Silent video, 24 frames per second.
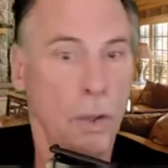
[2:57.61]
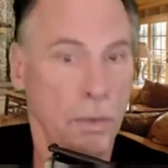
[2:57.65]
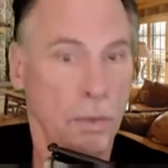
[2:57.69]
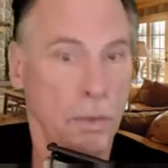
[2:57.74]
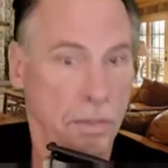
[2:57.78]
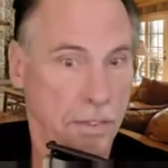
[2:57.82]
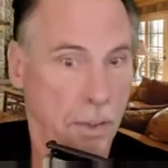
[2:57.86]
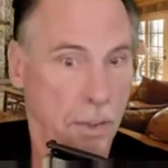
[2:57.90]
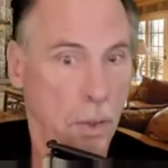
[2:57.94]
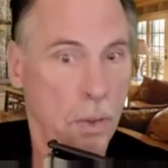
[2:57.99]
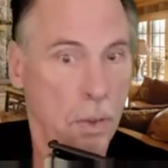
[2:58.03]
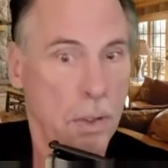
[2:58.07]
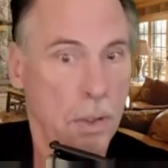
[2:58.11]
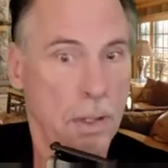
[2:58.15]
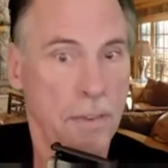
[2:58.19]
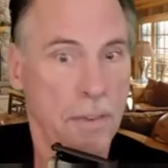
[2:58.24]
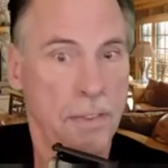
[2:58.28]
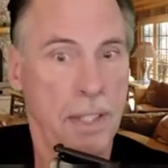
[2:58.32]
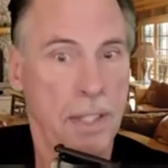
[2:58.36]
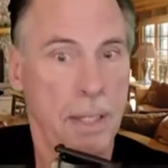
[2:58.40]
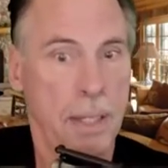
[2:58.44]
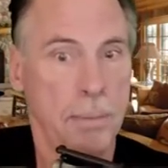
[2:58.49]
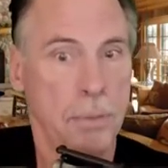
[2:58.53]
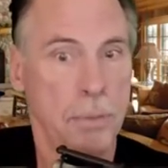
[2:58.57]
4
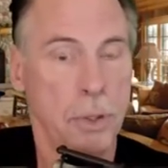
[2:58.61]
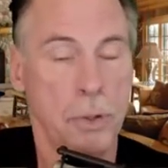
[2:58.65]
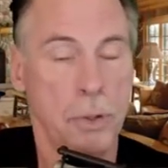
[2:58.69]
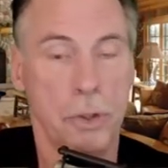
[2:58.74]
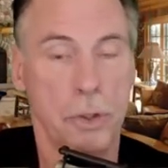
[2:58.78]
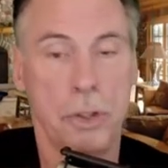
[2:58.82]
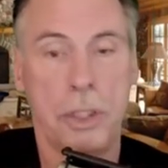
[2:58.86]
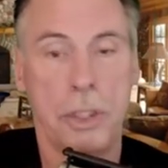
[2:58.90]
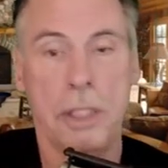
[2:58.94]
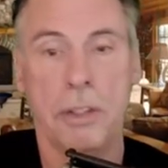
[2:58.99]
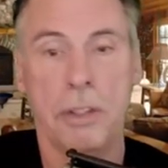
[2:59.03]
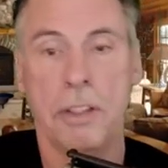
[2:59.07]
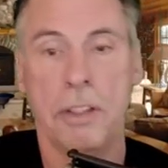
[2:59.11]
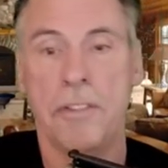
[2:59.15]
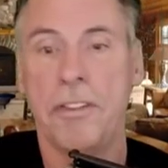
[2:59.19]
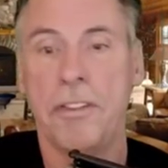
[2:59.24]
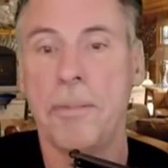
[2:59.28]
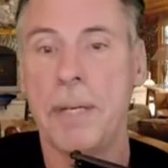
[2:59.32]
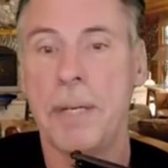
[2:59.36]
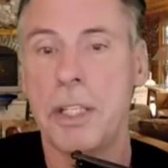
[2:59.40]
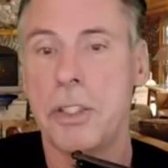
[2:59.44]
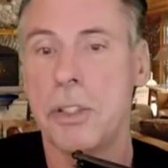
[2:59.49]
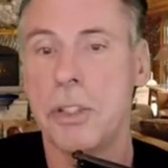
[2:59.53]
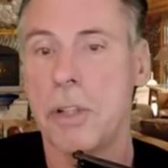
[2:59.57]
of them, to steal
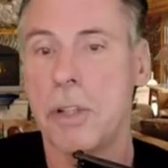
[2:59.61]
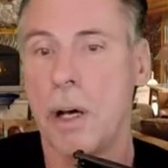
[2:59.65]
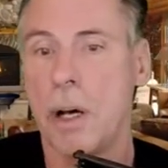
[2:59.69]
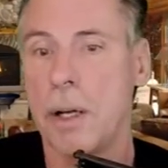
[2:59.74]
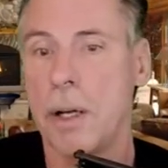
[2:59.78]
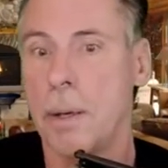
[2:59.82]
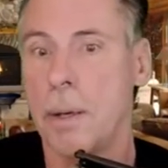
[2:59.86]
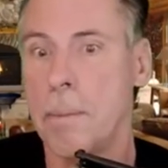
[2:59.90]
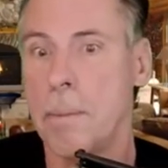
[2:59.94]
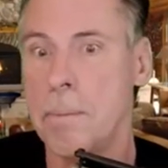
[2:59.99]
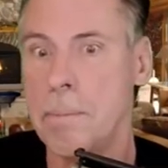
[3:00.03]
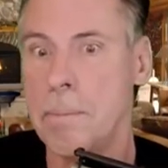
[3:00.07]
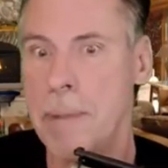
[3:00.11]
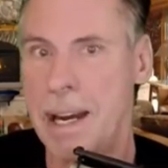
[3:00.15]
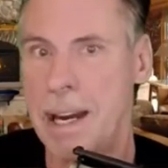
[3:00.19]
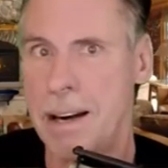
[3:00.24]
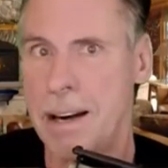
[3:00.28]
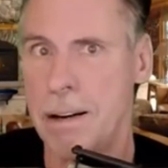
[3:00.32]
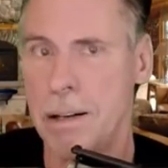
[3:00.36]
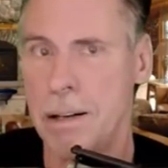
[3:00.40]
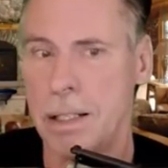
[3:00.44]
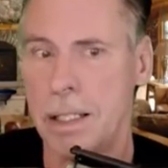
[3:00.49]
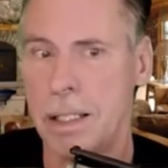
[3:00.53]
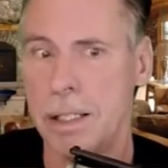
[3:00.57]
information on
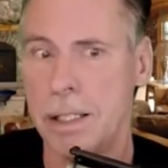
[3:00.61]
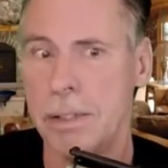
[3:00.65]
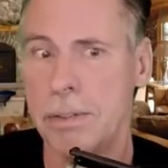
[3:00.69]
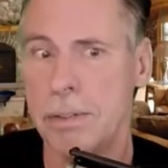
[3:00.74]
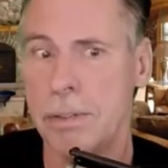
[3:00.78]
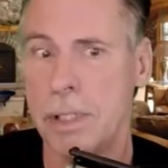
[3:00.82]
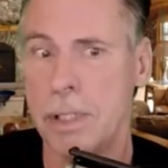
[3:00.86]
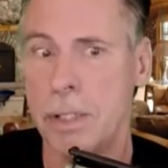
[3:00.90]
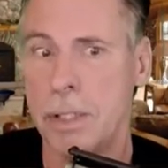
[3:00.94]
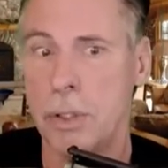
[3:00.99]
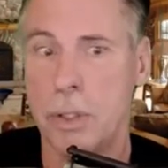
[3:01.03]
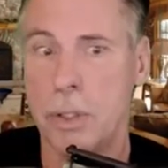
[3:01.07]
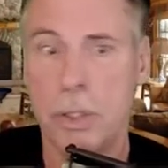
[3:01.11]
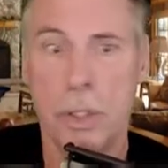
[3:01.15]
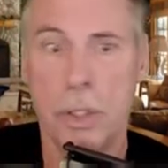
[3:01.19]
Americans and to